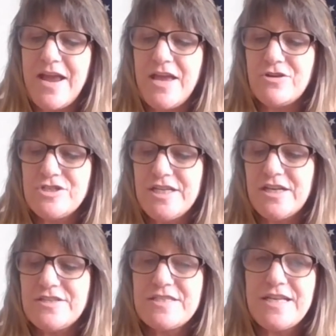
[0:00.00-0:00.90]
energy
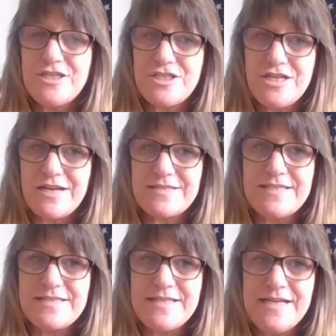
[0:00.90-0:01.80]
on such
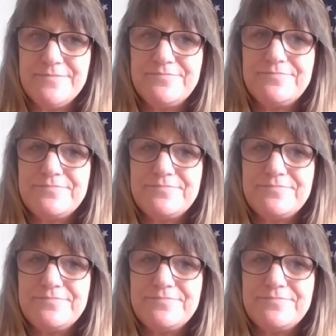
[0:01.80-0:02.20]
toxicity.